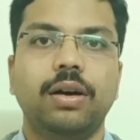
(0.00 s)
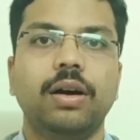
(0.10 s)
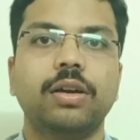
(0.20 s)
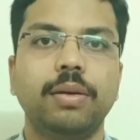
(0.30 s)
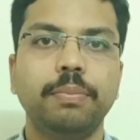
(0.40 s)

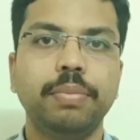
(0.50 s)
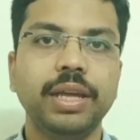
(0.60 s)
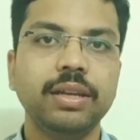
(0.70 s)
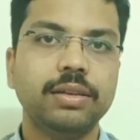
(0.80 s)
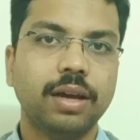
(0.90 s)
A
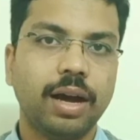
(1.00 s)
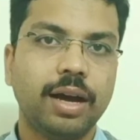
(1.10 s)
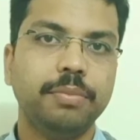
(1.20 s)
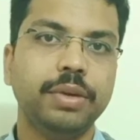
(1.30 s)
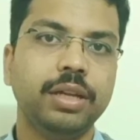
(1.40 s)
complete
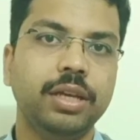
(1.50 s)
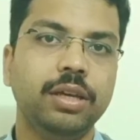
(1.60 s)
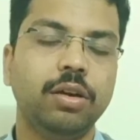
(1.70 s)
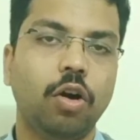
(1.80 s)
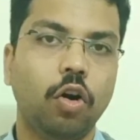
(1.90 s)

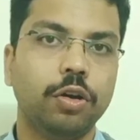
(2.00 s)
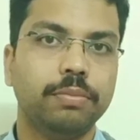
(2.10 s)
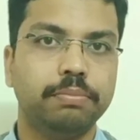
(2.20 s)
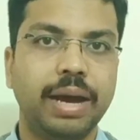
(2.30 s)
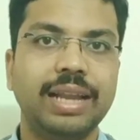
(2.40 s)
harmony or
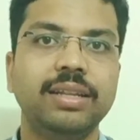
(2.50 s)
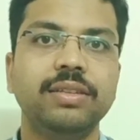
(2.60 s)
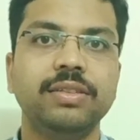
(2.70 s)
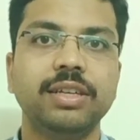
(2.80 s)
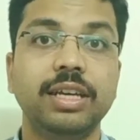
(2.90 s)

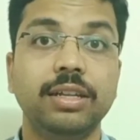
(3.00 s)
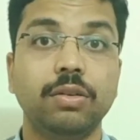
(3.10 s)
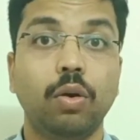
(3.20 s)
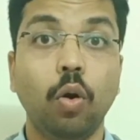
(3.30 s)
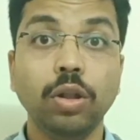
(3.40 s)
balance in
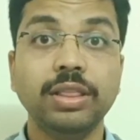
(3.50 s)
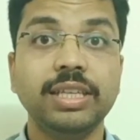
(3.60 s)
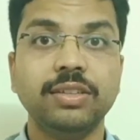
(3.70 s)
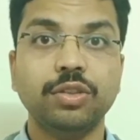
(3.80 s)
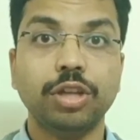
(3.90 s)
all
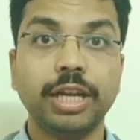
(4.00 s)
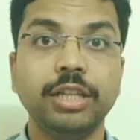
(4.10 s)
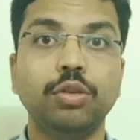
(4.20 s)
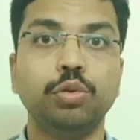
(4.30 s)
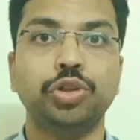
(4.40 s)
these
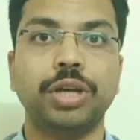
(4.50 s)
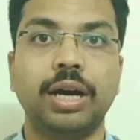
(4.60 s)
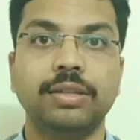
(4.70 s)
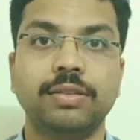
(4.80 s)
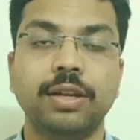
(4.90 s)
three
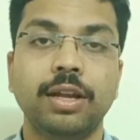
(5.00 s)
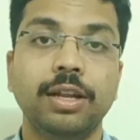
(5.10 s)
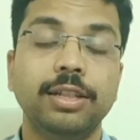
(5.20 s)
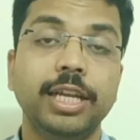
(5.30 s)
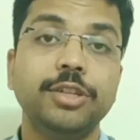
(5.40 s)
doshas
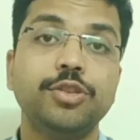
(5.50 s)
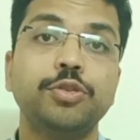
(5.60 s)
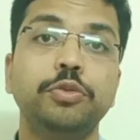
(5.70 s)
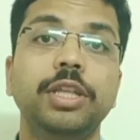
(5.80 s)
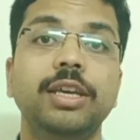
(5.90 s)
leads
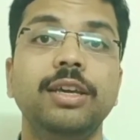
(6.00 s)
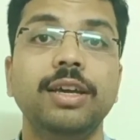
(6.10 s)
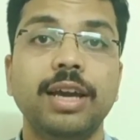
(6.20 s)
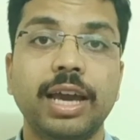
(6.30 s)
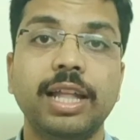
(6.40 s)
to the
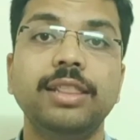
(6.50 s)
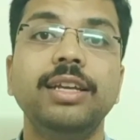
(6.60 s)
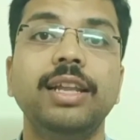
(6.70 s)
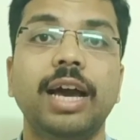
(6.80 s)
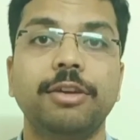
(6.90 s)

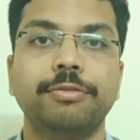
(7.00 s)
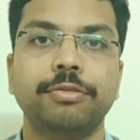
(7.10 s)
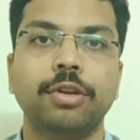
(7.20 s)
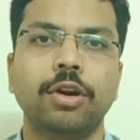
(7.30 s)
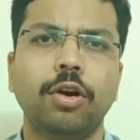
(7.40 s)
healthy life
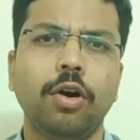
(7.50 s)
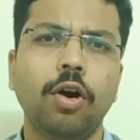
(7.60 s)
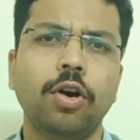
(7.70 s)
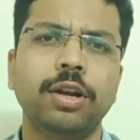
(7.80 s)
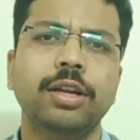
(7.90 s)

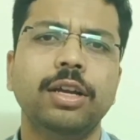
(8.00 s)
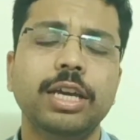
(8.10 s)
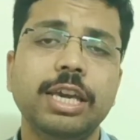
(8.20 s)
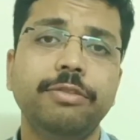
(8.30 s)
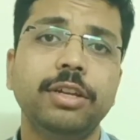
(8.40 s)
or
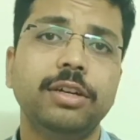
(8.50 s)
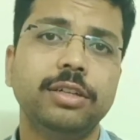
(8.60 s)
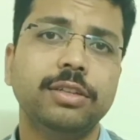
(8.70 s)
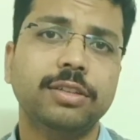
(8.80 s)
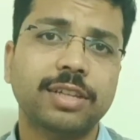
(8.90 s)
even
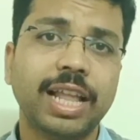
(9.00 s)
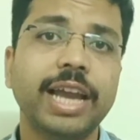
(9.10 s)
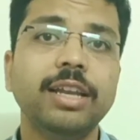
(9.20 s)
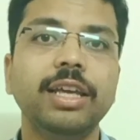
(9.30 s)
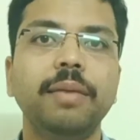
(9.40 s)
a
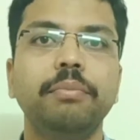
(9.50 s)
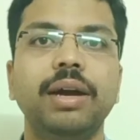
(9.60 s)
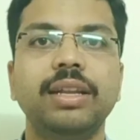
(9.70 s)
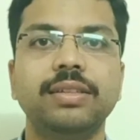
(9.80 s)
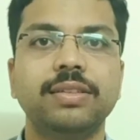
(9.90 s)
slight
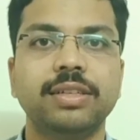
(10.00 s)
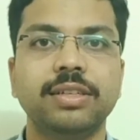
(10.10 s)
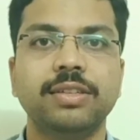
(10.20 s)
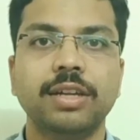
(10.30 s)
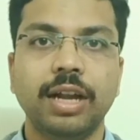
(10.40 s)

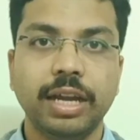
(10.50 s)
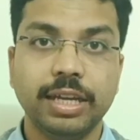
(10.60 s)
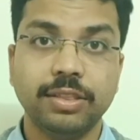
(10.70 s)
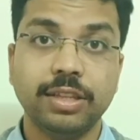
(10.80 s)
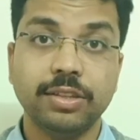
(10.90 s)
imbalances
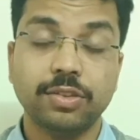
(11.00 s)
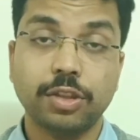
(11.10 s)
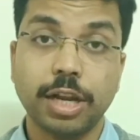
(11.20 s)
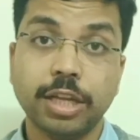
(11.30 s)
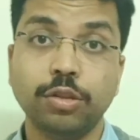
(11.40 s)
in these
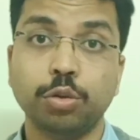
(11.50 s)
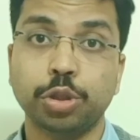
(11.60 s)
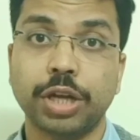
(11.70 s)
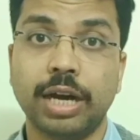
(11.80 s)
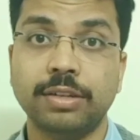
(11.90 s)
three
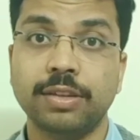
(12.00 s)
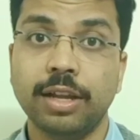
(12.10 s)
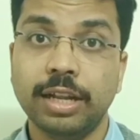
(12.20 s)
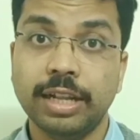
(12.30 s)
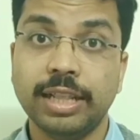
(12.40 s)
doshas
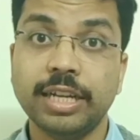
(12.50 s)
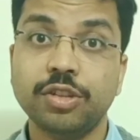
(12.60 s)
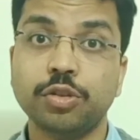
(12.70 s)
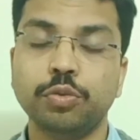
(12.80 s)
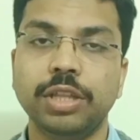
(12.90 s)

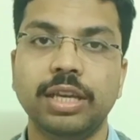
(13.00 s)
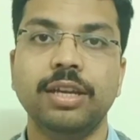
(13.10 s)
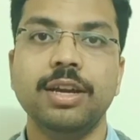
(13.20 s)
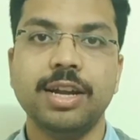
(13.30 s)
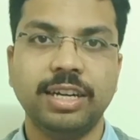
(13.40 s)
leads to the
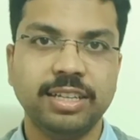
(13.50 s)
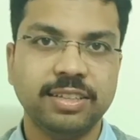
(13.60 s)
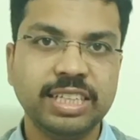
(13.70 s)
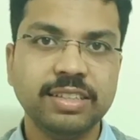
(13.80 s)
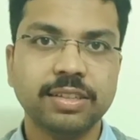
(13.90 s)

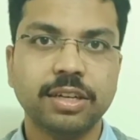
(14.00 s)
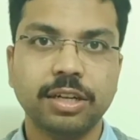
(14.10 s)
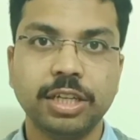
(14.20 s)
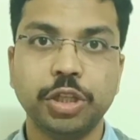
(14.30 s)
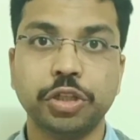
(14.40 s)
disease
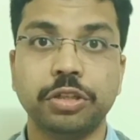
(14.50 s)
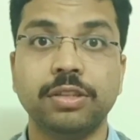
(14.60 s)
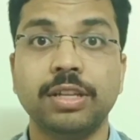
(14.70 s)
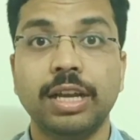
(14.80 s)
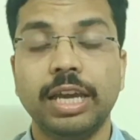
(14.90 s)
condition
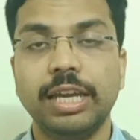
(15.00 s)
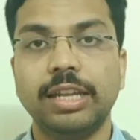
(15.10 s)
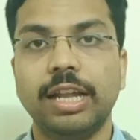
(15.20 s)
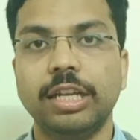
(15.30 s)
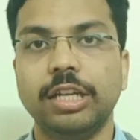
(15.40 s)
in an